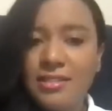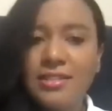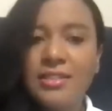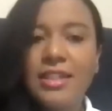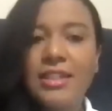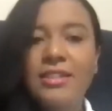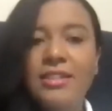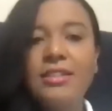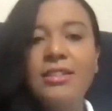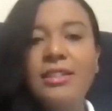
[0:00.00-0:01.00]
the
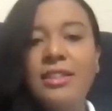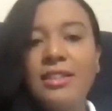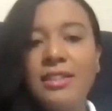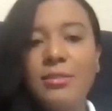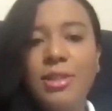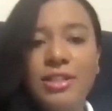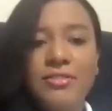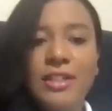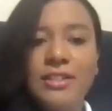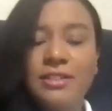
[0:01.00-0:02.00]
data more
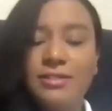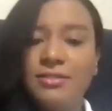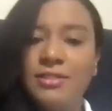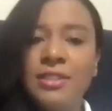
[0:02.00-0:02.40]
effective.